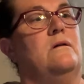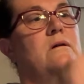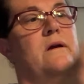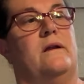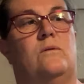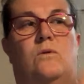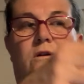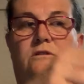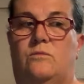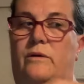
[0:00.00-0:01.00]
And it
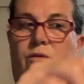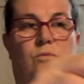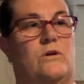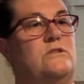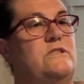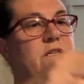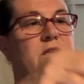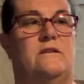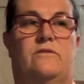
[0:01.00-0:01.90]
works with worsted.